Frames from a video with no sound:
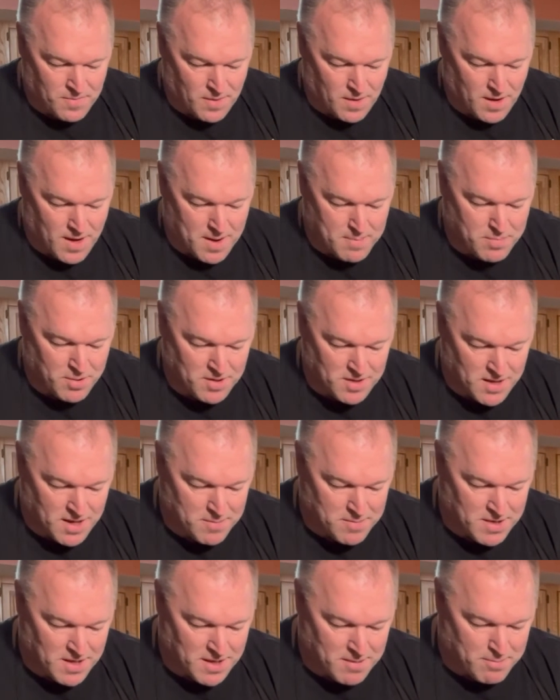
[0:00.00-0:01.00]
I put
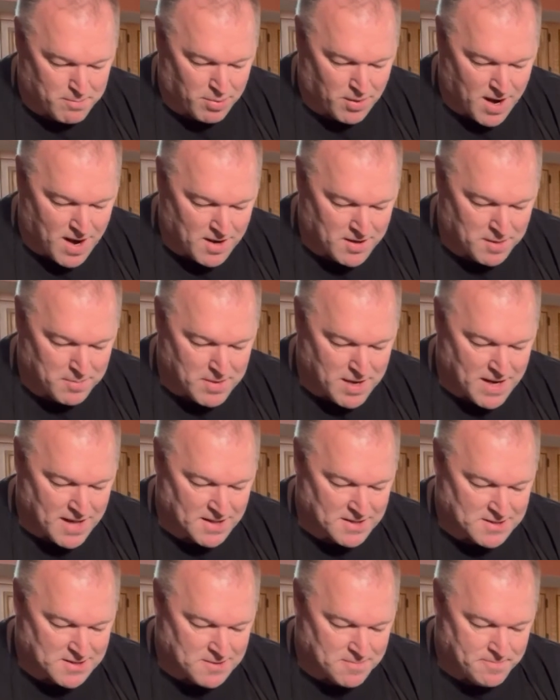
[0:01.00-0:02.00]
M&M brownie
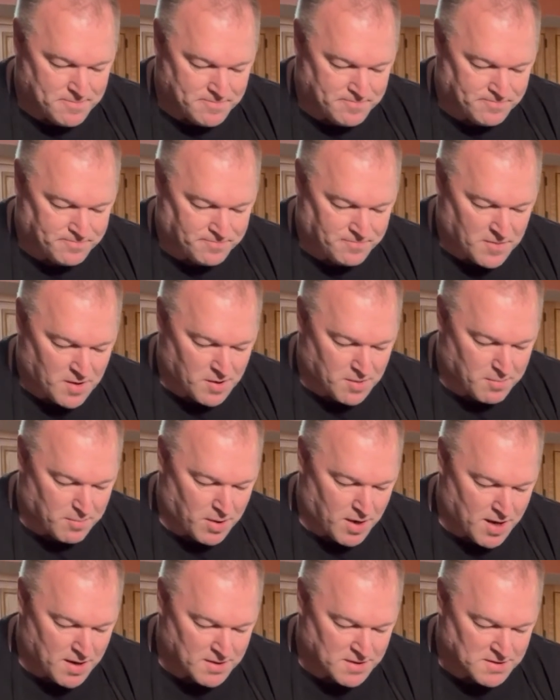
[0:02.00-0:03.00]
bites.
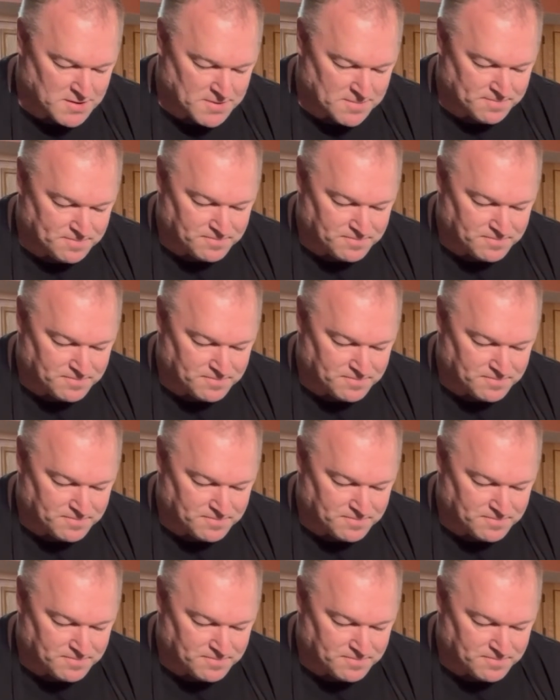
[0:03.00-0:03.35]
Brownies.